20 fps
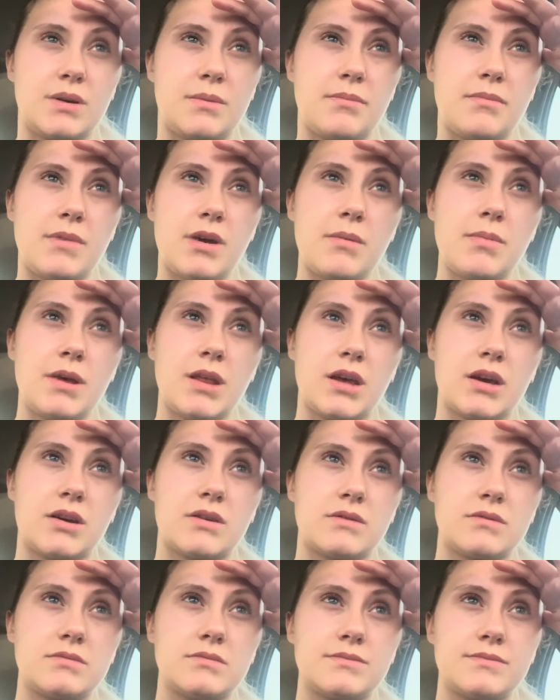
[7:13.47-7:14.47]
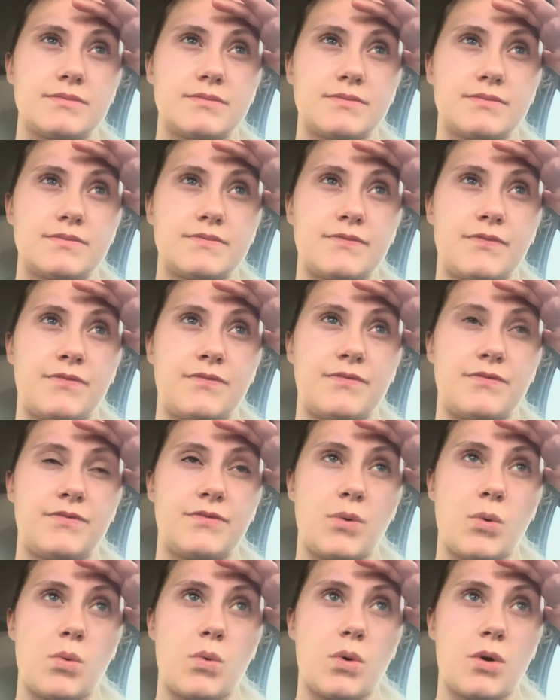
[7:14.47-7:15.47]
maybe like
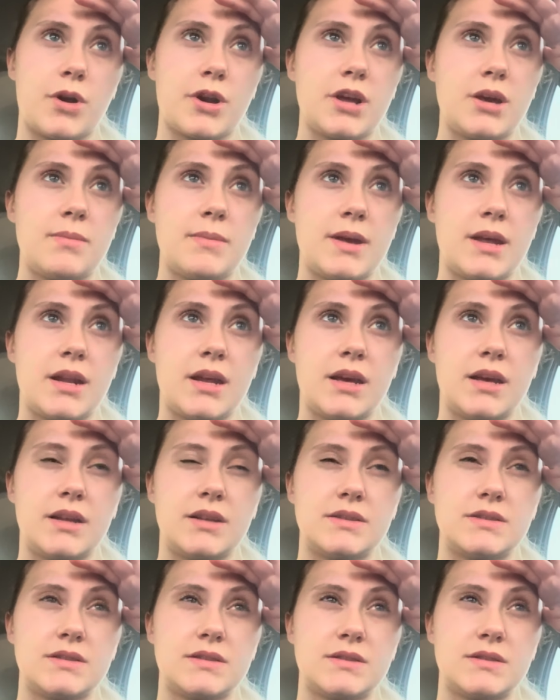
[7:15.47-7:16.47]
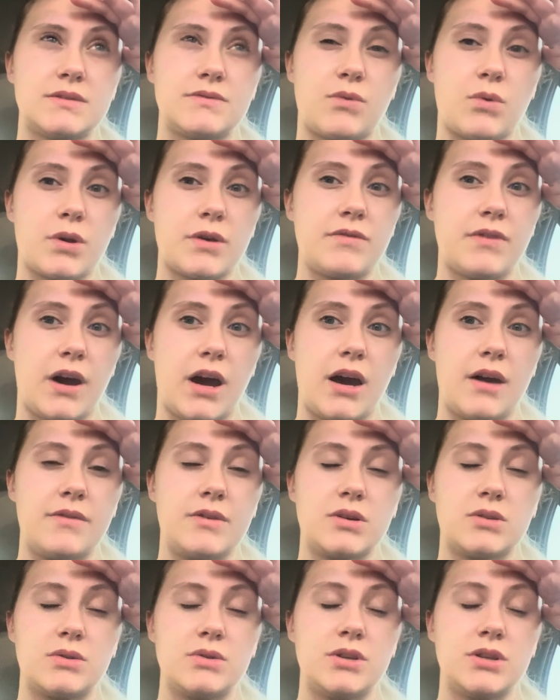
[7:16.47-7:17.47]
40 minutes, 45
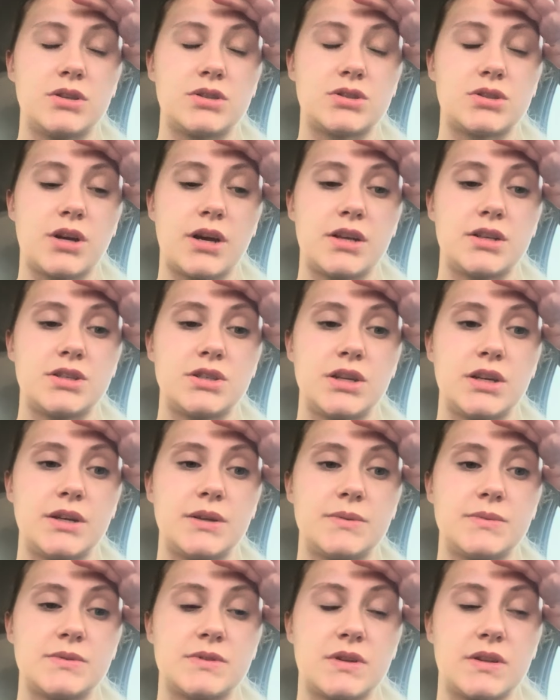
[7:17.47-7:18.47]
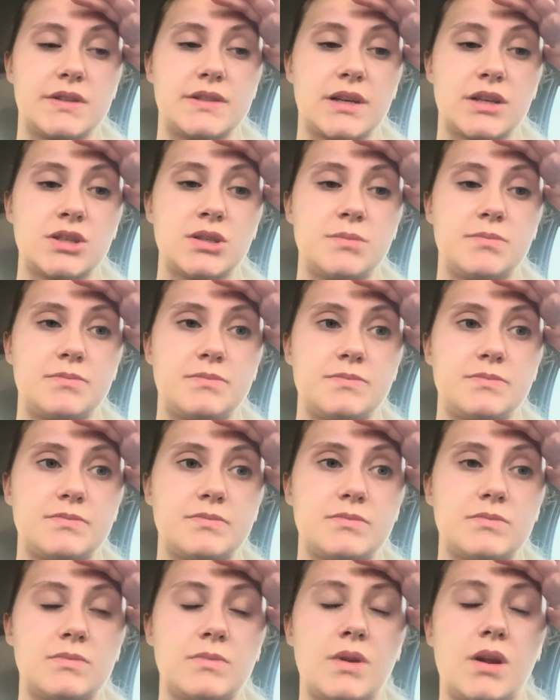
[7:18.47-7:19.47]
including stretching. So it's actually
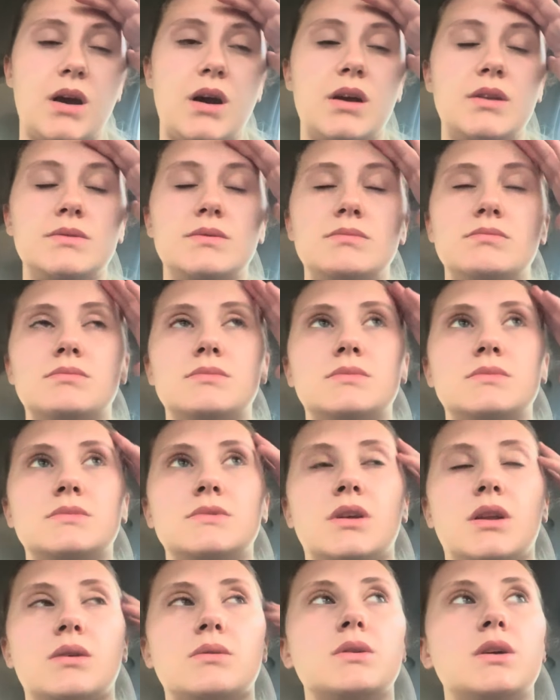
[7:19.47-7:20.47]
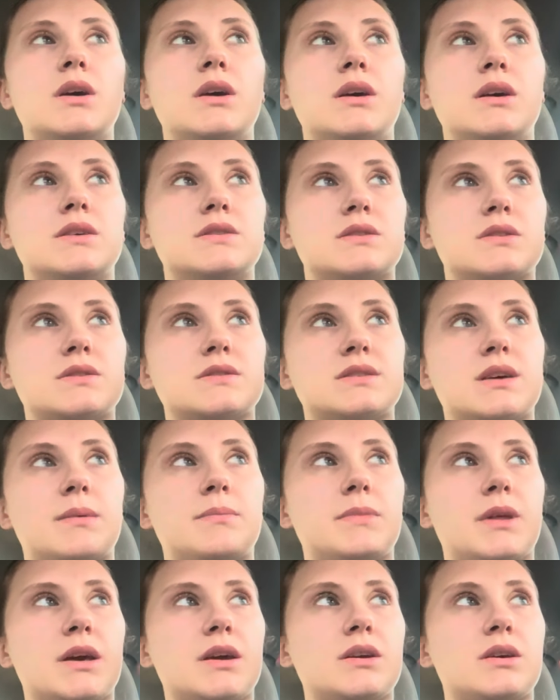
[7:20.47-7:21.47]
not, you know, as long as
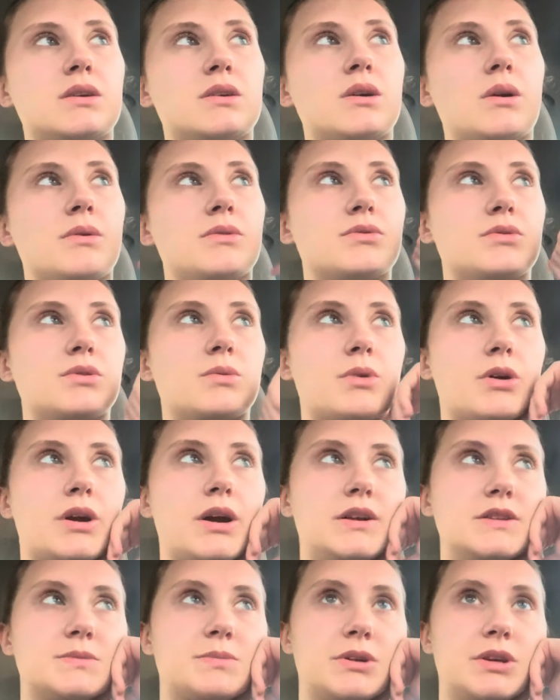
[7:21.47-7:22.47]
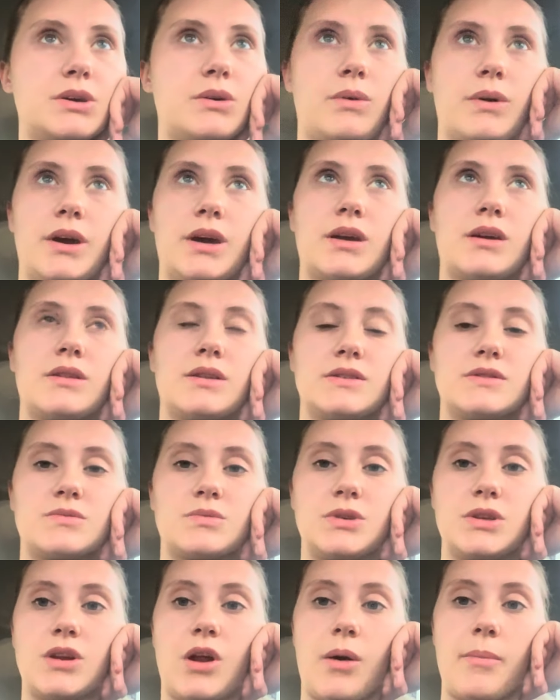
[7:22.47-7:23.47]
I'm like going through the workouts pretty quick, that's
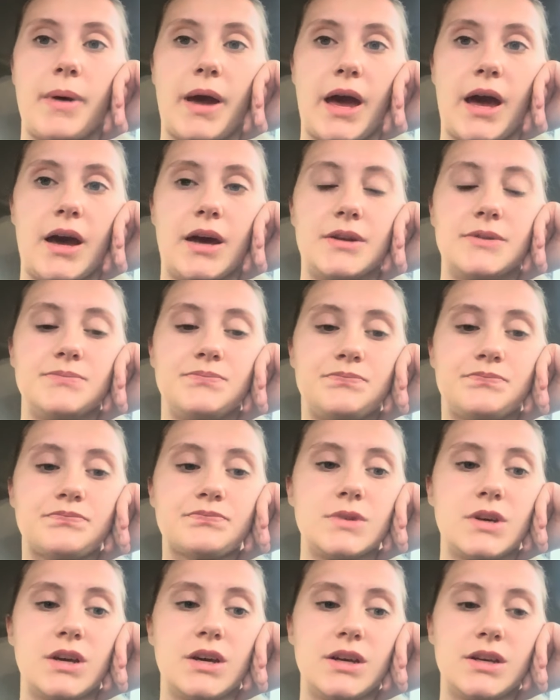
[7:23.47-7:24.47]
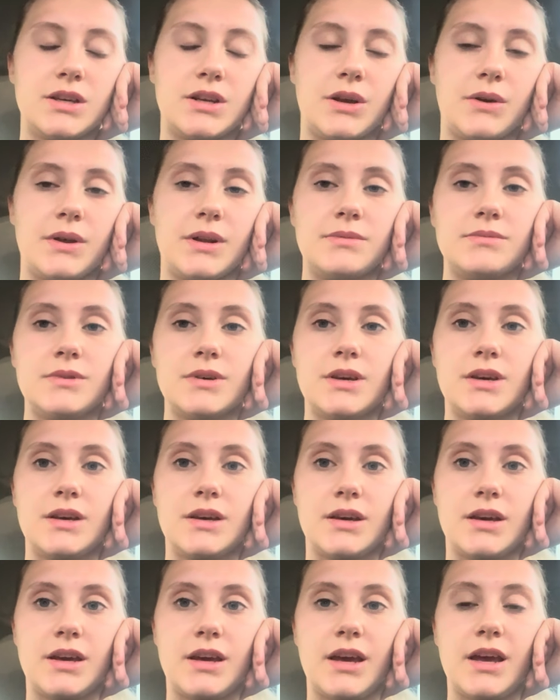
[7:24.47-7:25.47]
really not bad you know, and
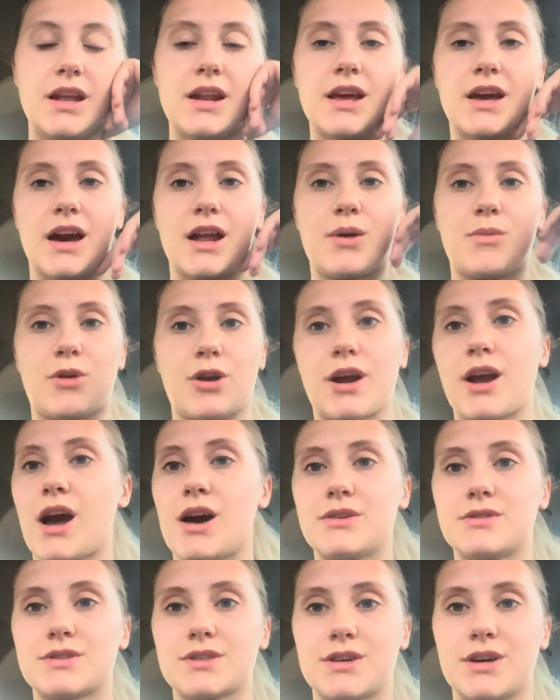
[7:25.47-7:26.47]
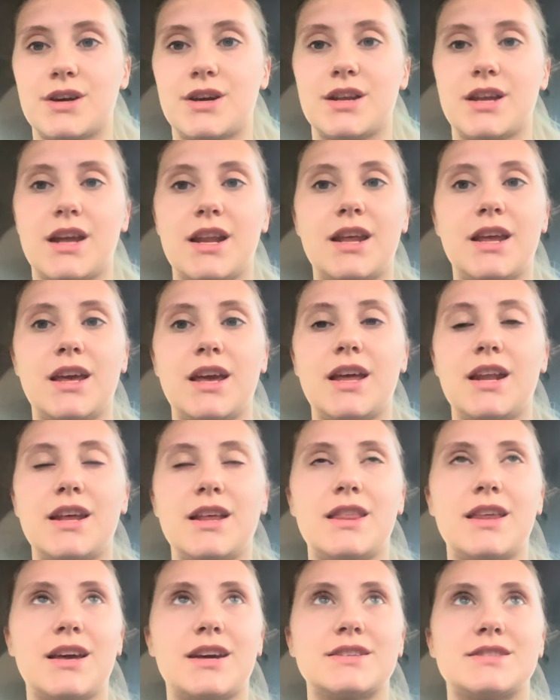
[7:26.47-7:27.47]
any kind of workout's good. Any
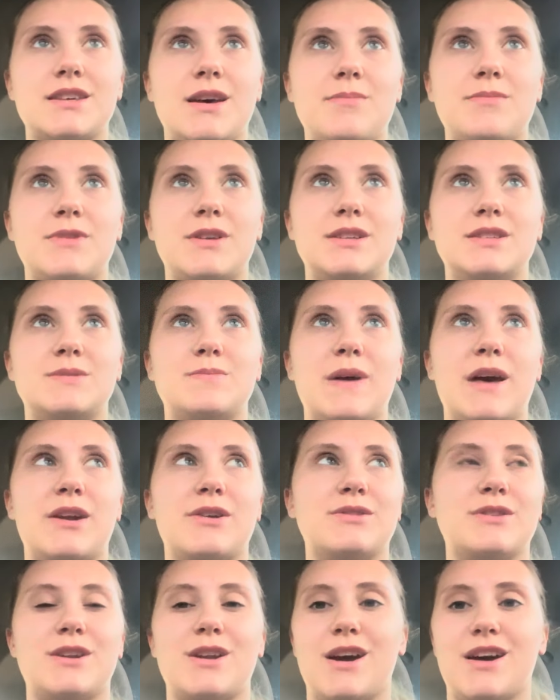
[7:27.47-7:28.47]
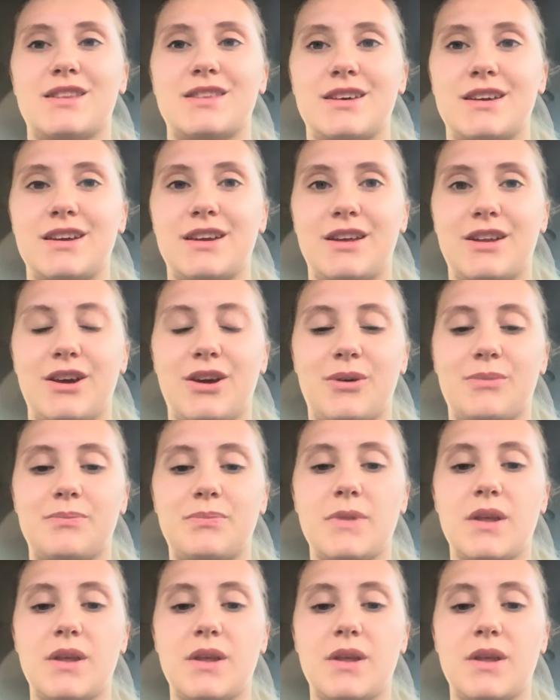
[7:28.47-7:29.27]
anything is something's better than nothing, you know.